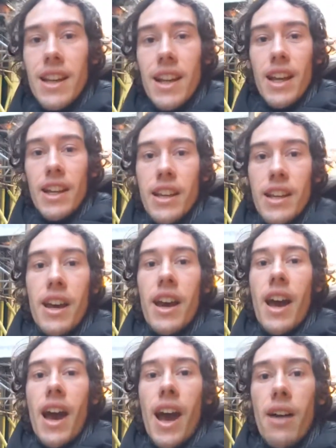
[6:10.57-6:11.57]
in
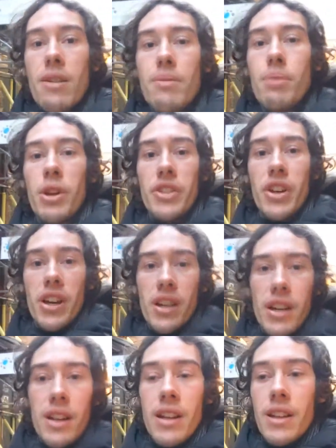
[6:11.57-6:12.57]
Harry Potter
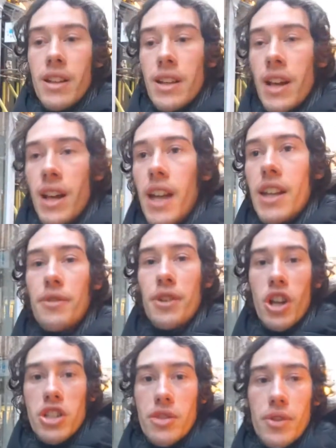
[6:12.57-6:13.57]
and the
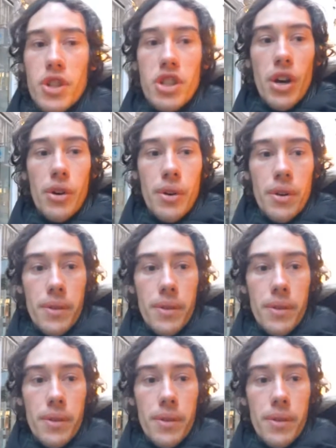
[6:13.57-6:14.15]
Philosopher's Stone?